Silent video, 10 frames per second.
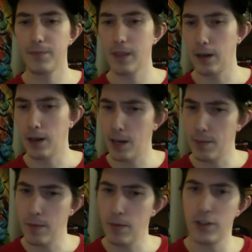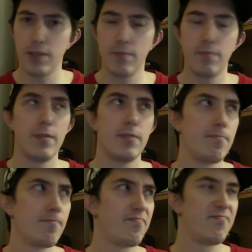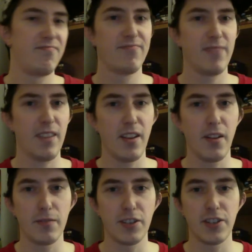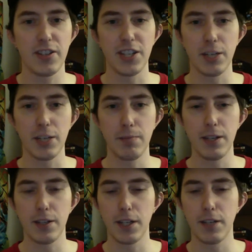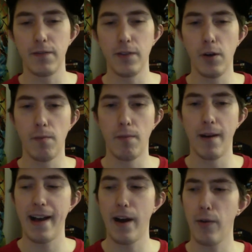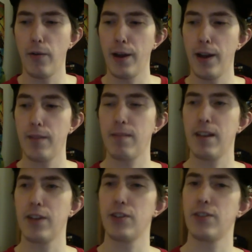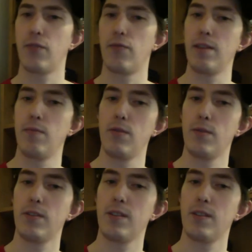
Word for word: a lot of people just, you know, just dismiss this film outright as just a reboot